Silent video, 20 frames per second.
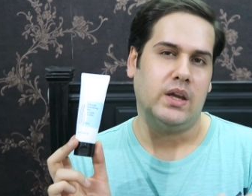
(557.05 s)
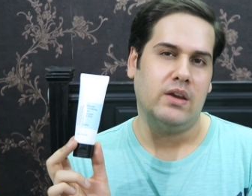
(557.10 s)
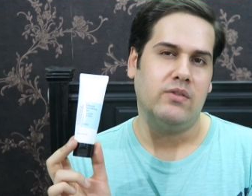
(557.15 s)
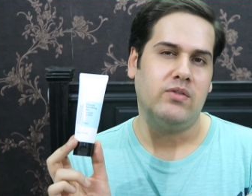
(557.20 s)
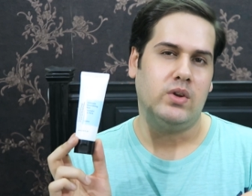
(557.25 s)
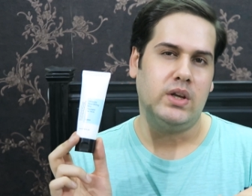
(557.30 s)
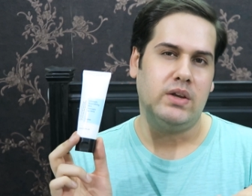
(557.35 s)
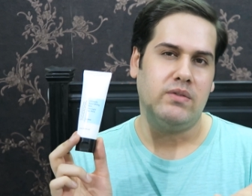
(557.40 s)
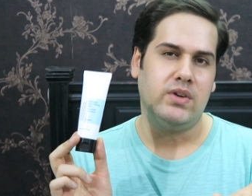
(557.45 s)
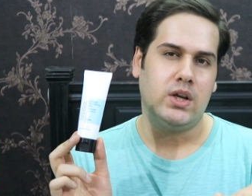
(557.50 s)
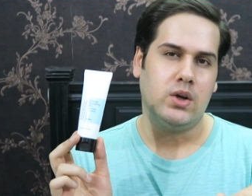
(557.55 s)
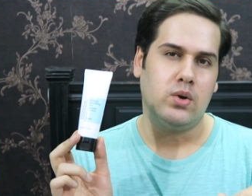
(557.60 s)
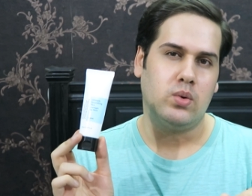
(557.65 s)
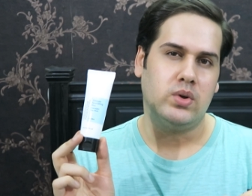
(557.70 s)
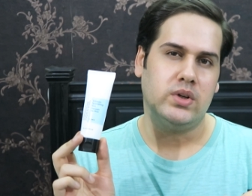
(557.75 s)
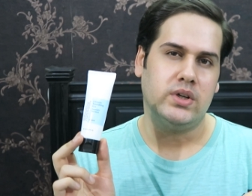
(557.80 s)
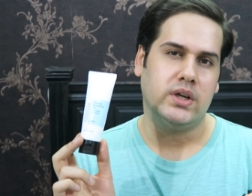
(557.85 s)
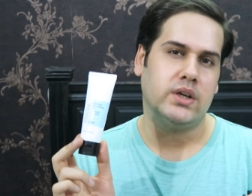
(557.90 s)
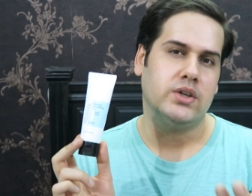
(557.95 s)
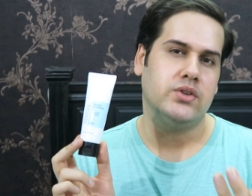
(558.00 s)
If you live in a
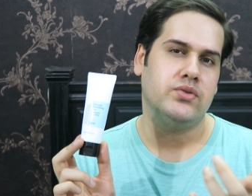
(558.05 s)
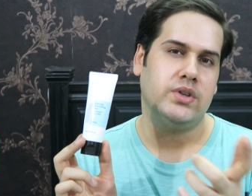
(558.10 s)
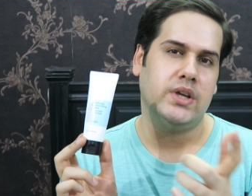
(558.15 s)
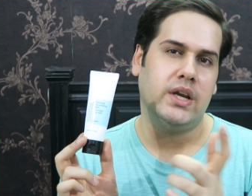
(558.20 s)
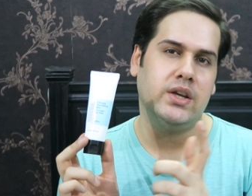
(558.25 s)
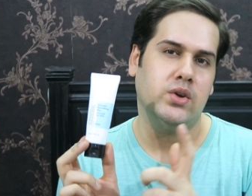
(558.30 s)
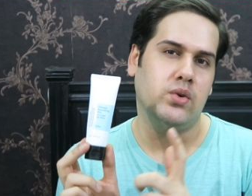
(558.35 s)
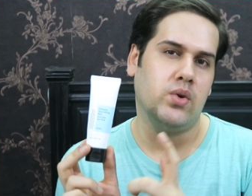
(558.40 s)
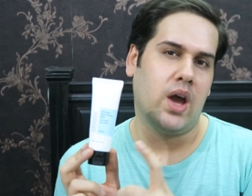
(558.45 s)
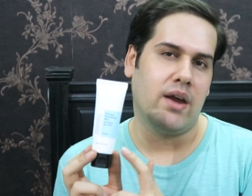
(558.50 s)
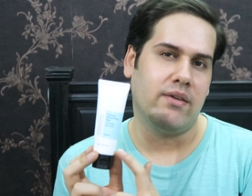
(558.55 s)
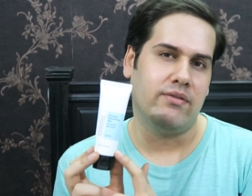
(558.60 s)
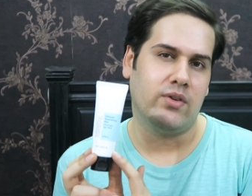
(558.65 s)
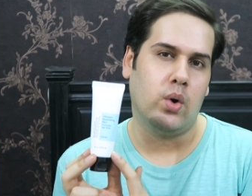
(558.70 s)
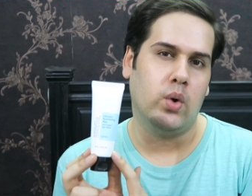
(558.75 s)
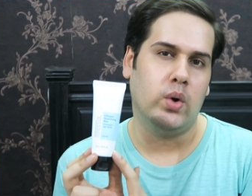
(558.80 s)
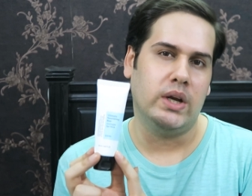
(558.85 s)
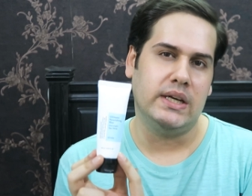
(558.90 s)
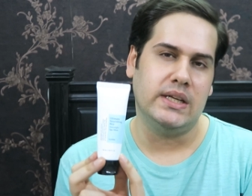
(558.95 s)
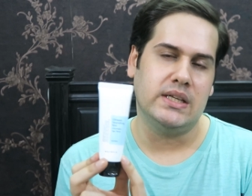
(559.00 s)
colder country and you have
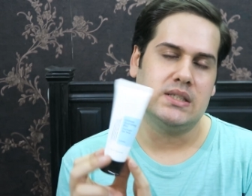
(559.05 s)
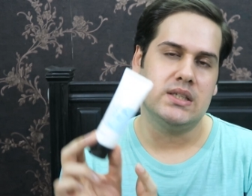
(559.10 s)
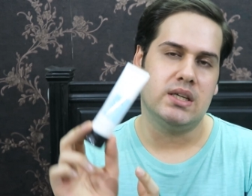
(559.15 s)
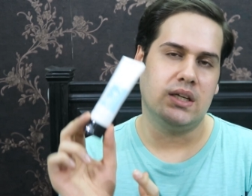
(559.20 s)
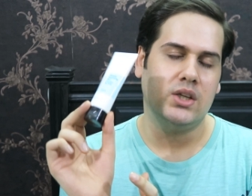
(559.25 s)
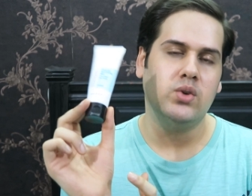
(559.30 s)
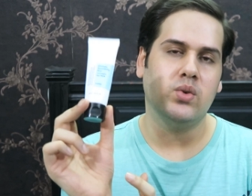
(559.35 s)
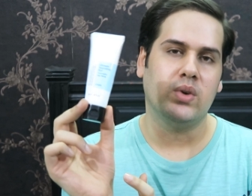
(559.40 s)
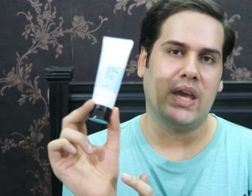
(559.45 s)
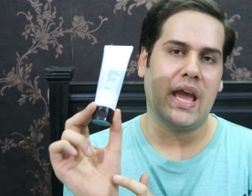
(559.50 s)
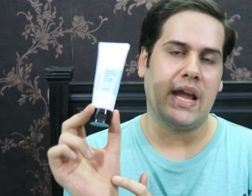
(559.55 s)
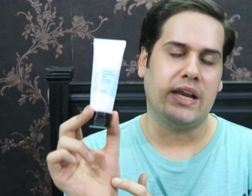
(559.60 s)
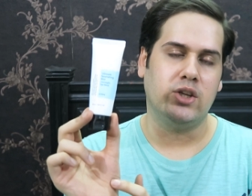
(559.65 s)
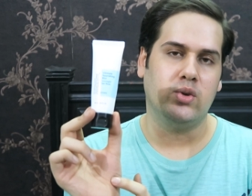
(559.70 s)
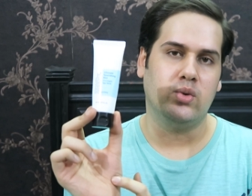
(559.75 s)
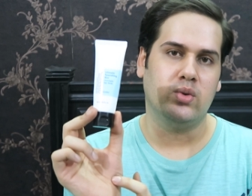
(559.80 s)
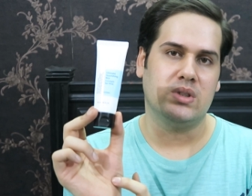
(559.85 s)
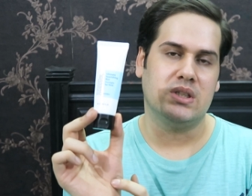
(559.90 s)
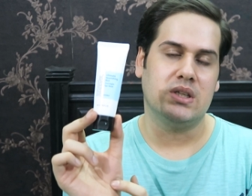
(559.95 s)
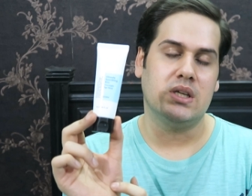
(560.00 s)
oily skin, you can
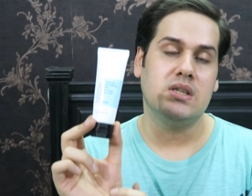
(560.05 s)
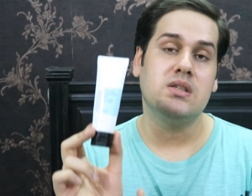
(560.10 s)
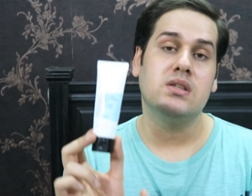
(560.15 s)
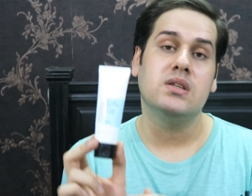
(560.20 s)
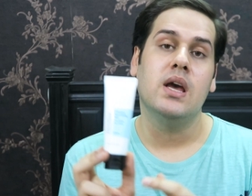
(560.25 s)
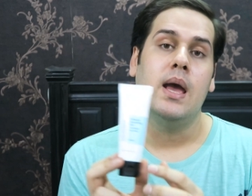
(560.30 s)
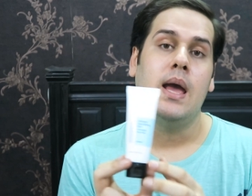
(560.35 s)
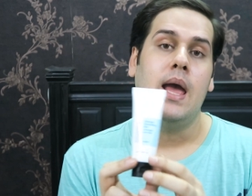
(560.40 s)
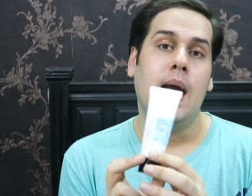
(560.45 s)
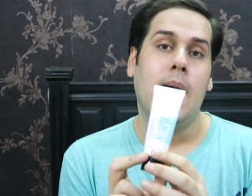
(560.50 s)
use this.